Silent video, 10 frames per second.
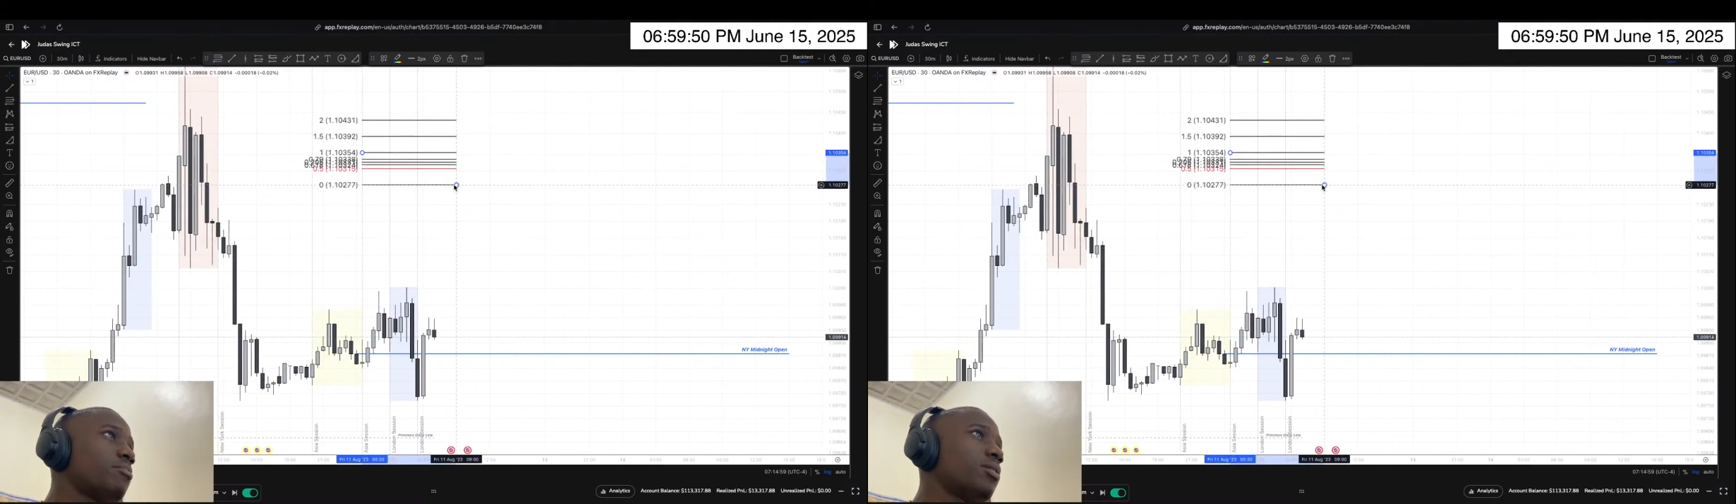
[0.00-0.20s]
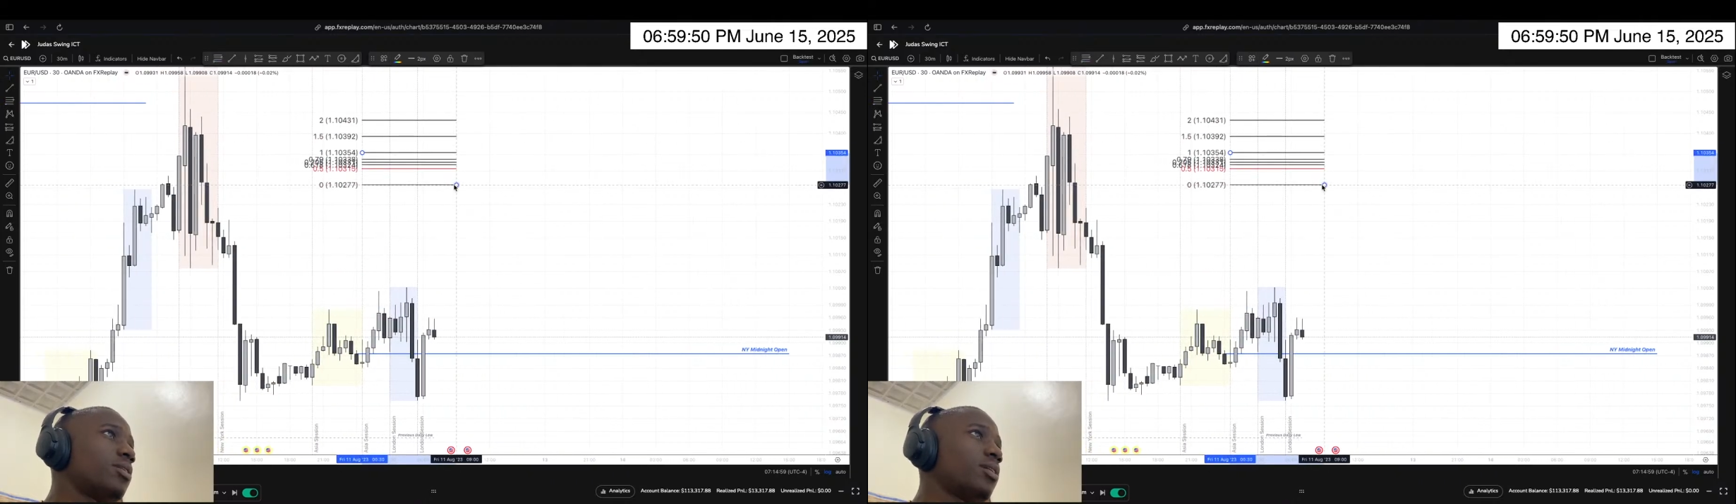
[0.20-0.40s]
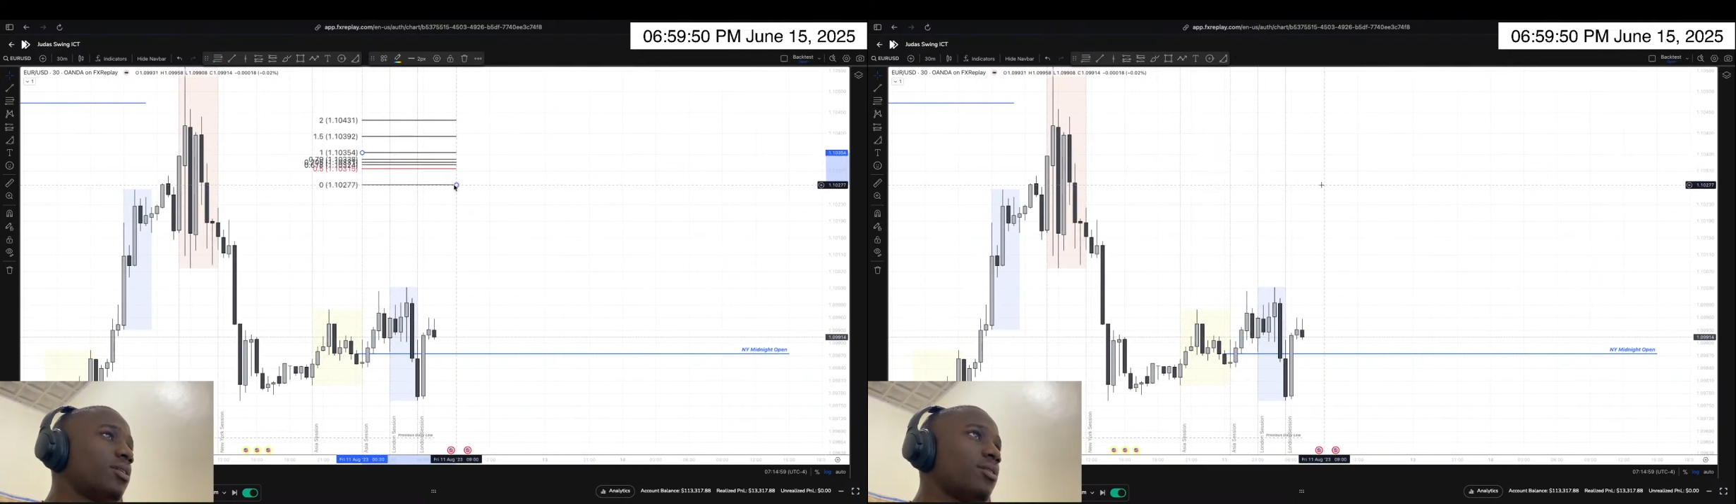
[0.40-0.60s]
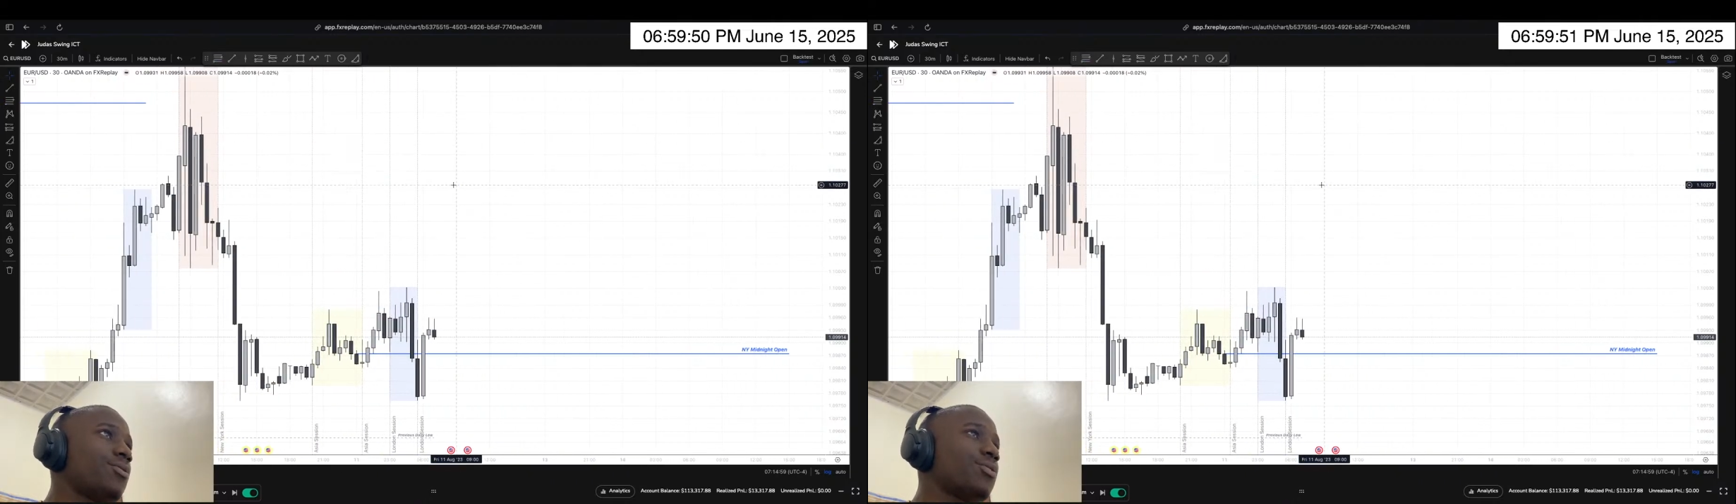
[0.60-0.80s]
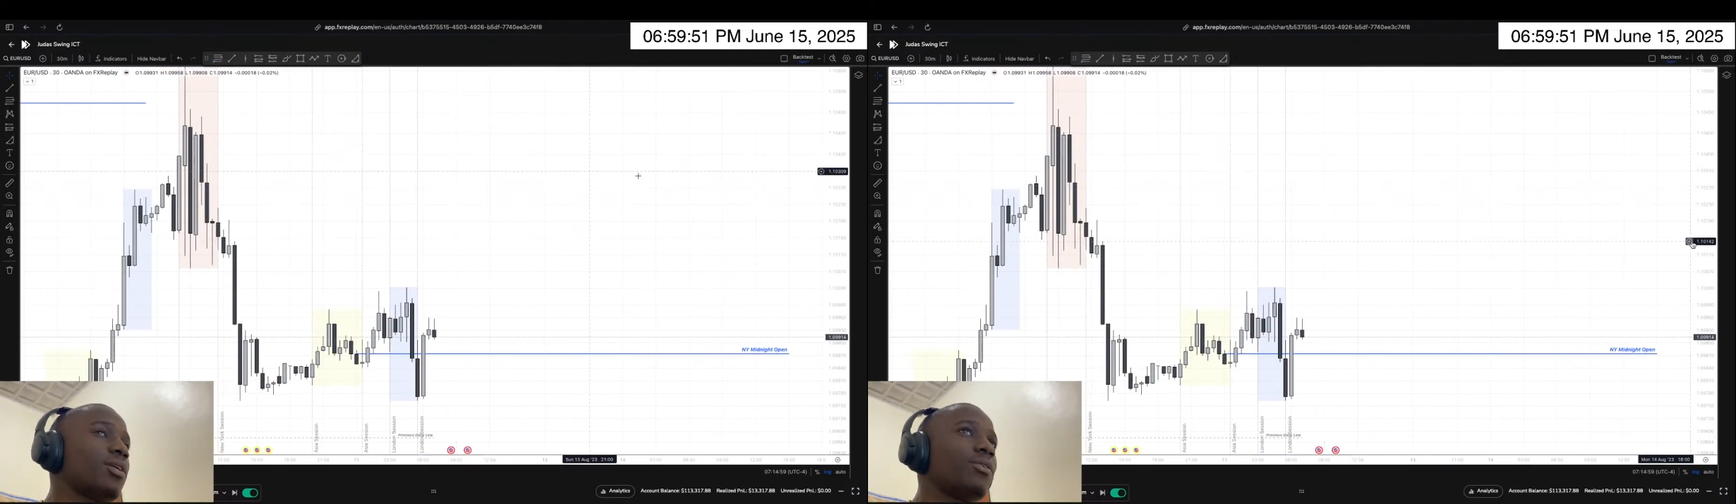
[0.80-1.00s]
But the
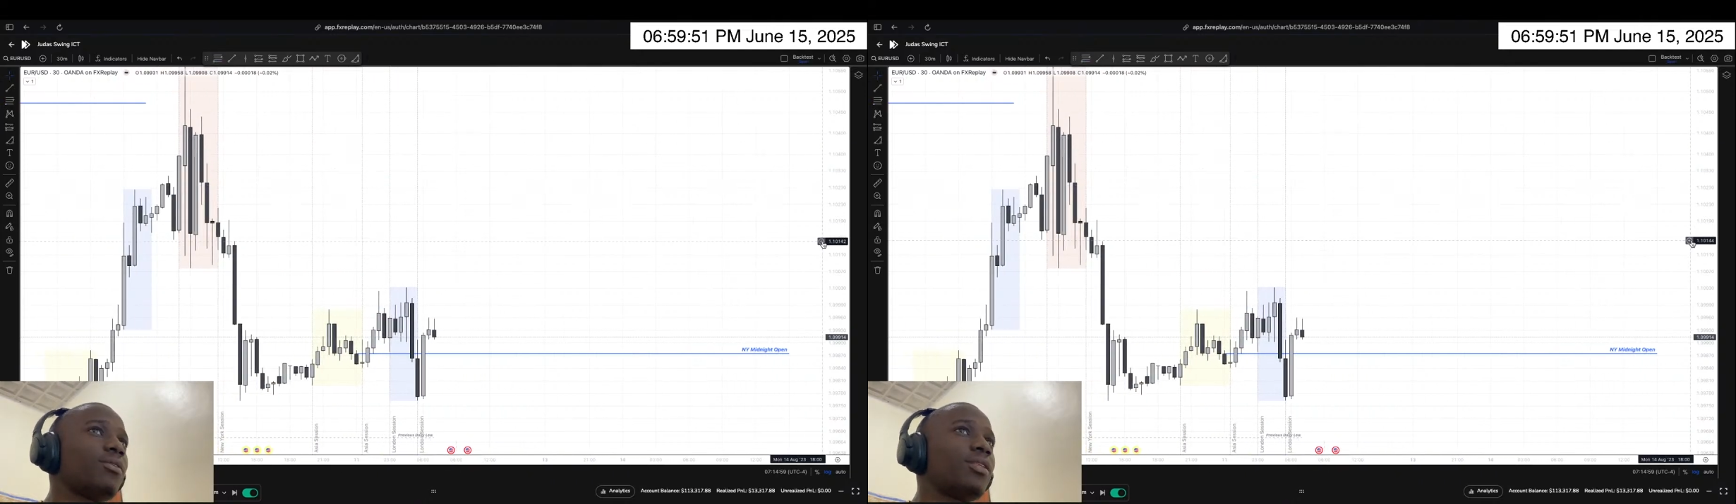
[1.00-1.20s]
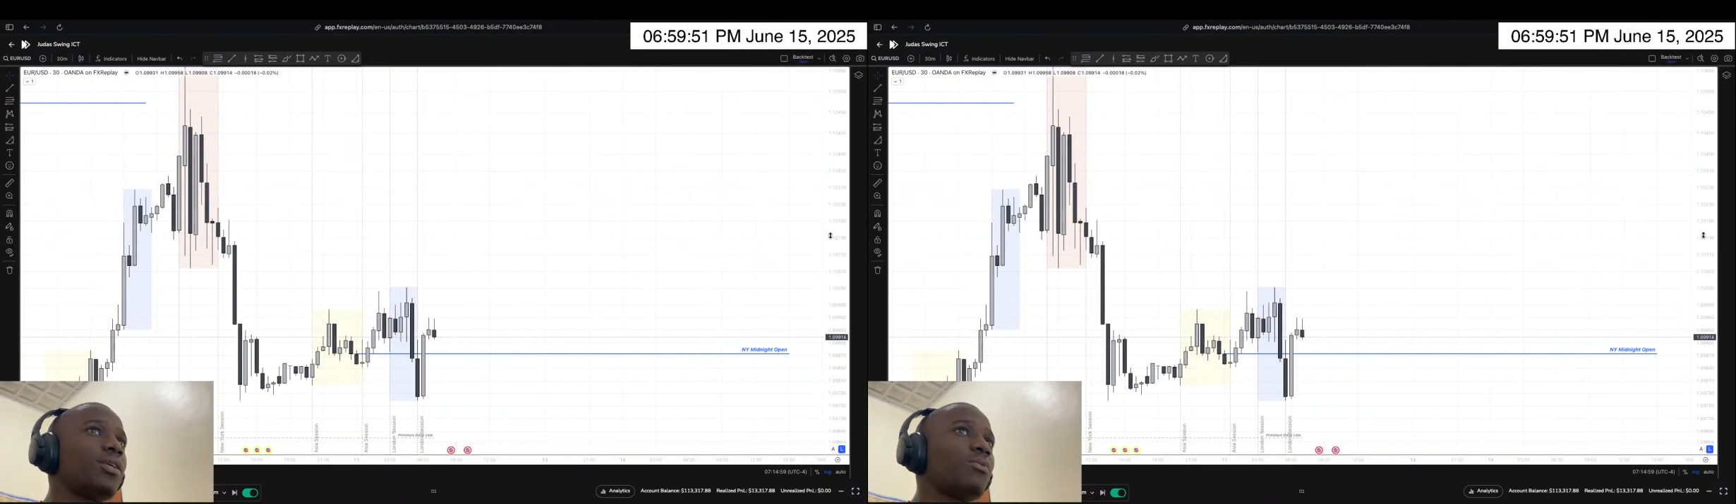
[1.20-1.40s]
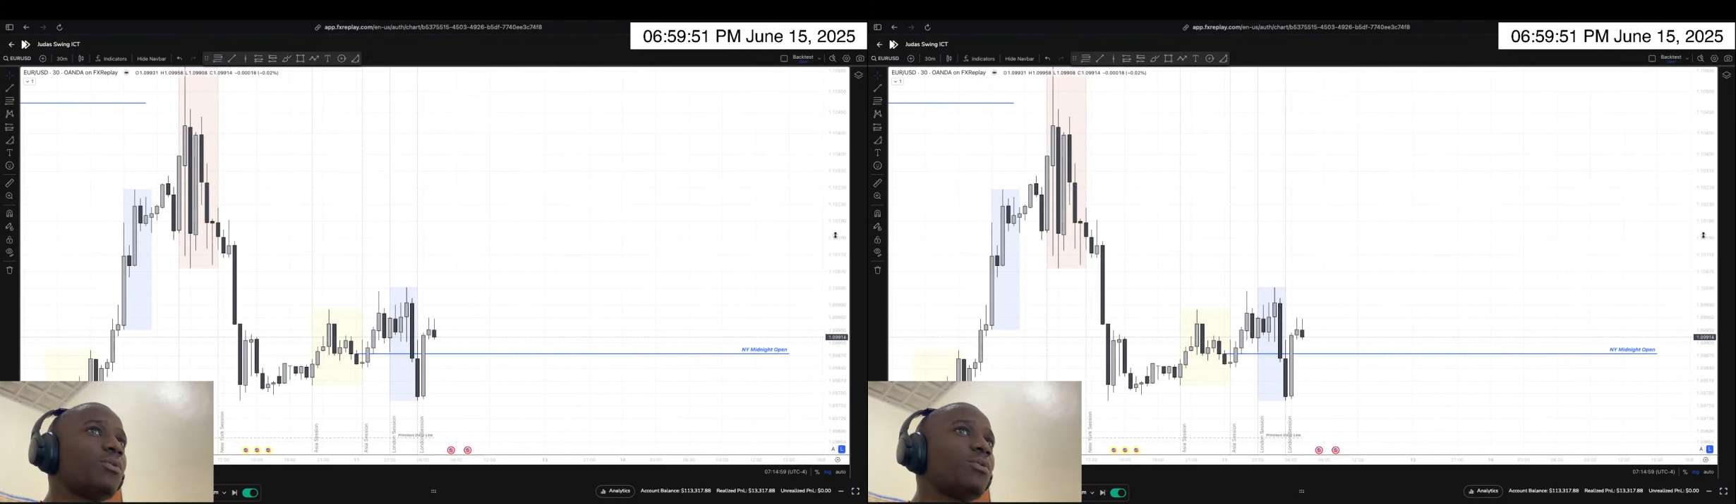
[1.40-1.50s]
reason I don't think